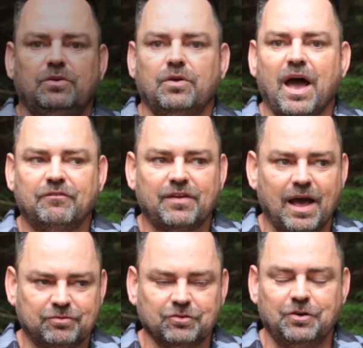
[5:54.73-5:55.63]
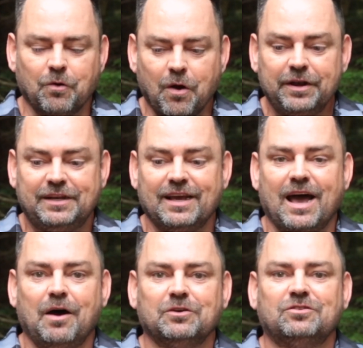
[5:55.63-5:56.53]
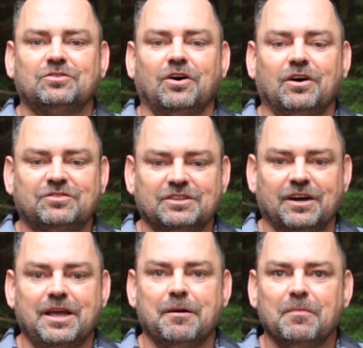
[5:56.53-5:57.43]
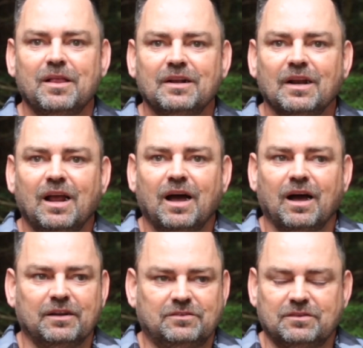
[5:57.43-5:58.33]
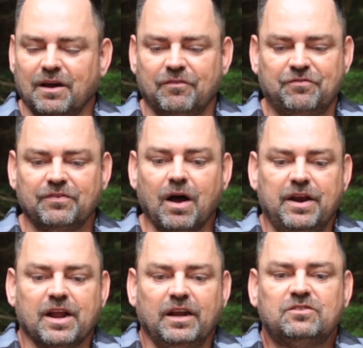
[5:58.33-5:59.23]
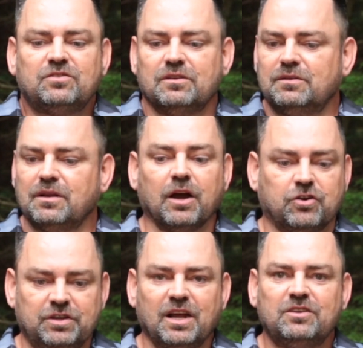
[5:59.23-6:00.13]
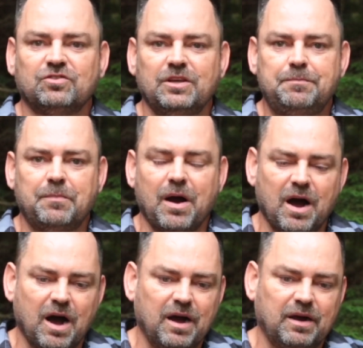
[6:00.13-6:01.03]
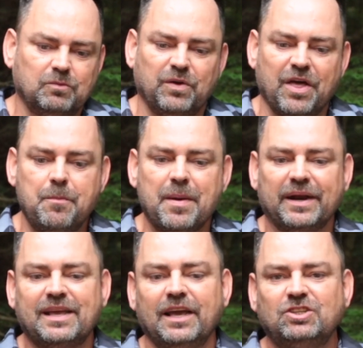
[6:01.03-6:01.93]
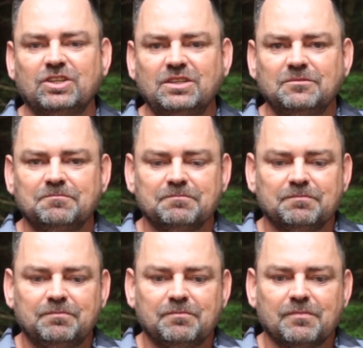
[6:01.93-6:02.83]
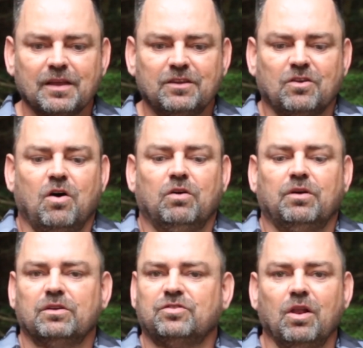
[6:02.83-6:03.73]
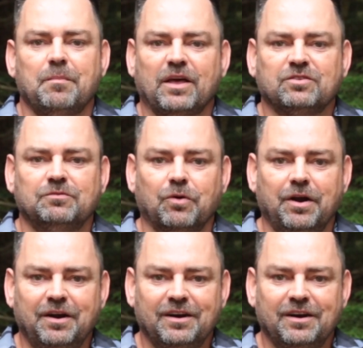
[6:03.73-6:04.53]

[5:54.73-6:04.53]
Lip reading: You have absolutely no idea how exhausted I am. A good night's sleep without medication, it's all I'm asking for.